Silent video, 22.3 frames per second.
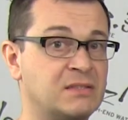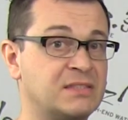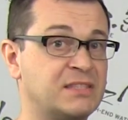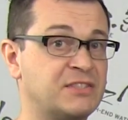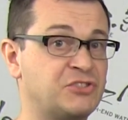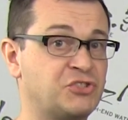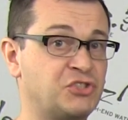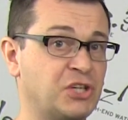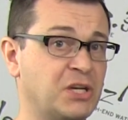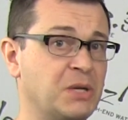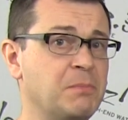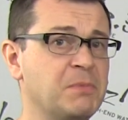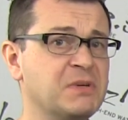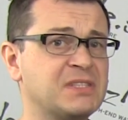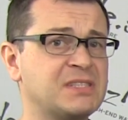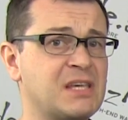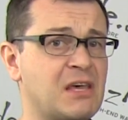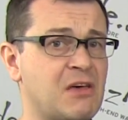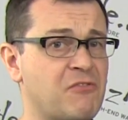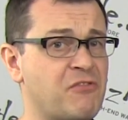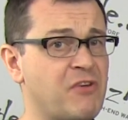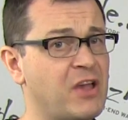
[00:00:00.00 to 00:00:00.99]
the strip
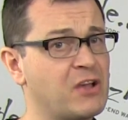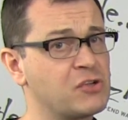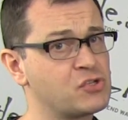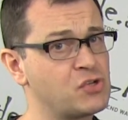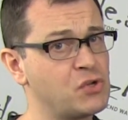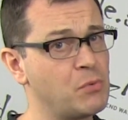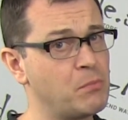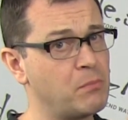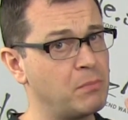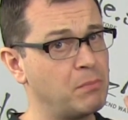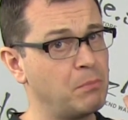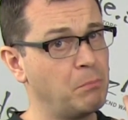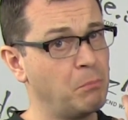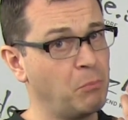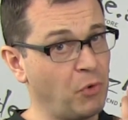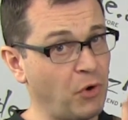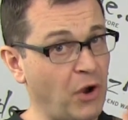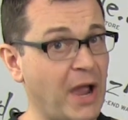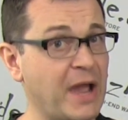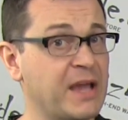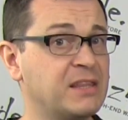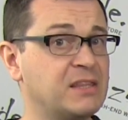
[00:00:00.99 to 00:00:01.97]
itself actually
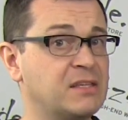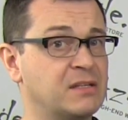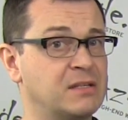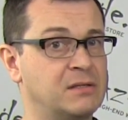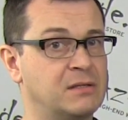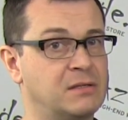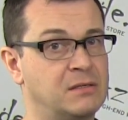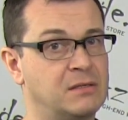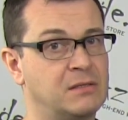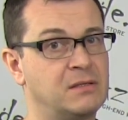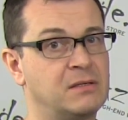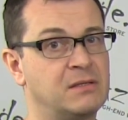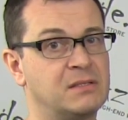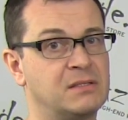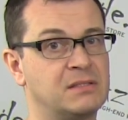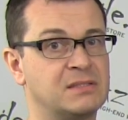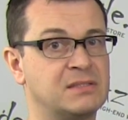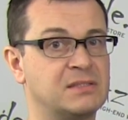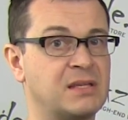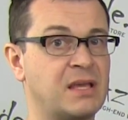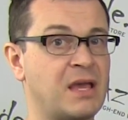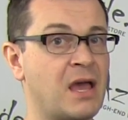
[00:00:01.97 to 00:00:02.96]
brighter
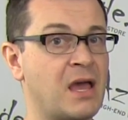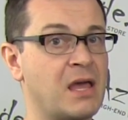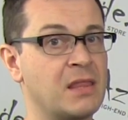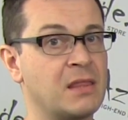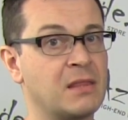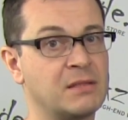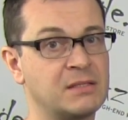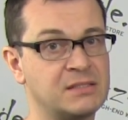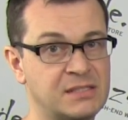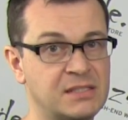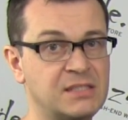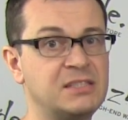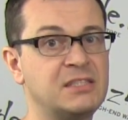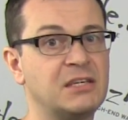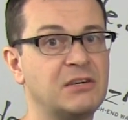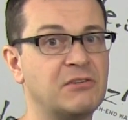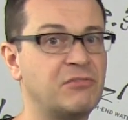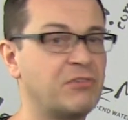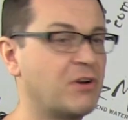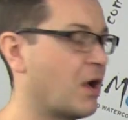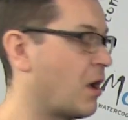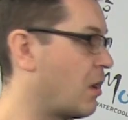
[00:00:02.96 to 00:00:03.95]
than
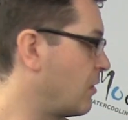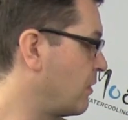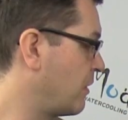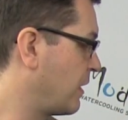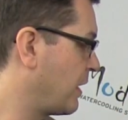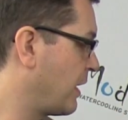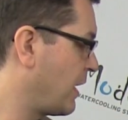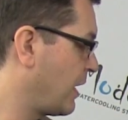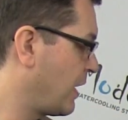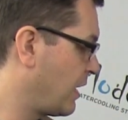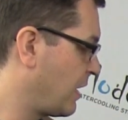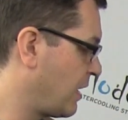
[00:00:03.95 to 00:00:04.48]
CCFL,